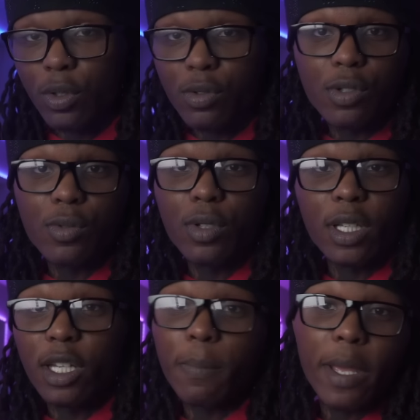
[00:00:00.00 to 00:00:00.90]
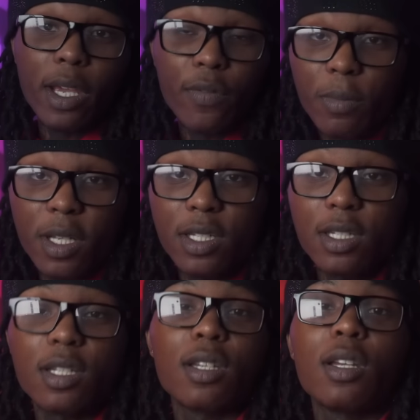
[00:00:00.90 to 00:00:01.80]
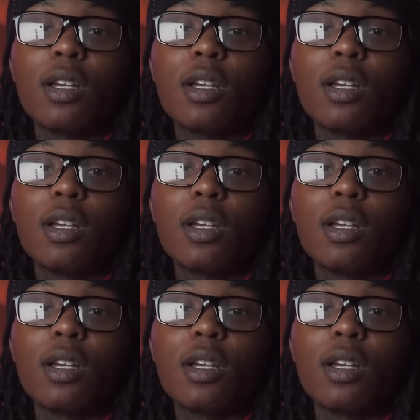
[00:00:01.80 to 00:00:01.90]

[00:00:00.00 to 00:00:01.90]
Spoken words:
you want to and get paid from that shit.